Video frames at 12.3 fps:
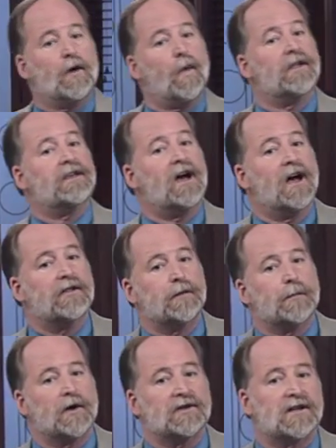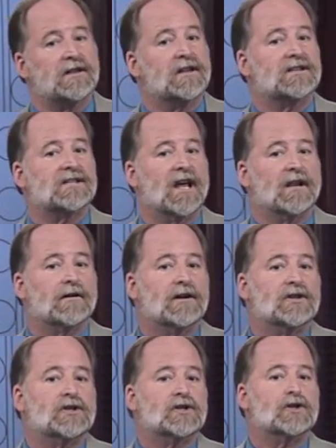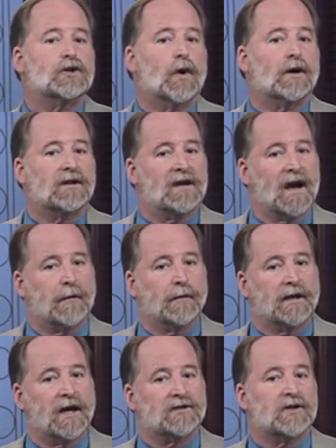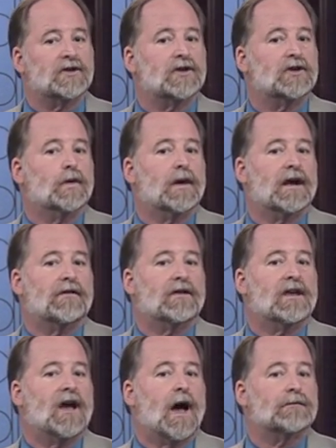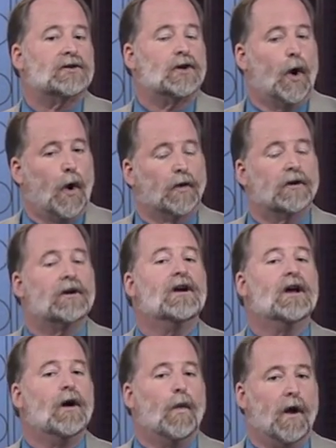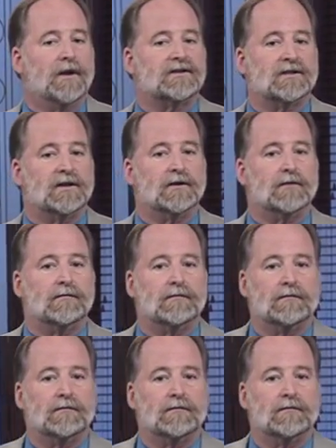while the other person, the seller, is short the obligation to do whatever the option holder wants to do.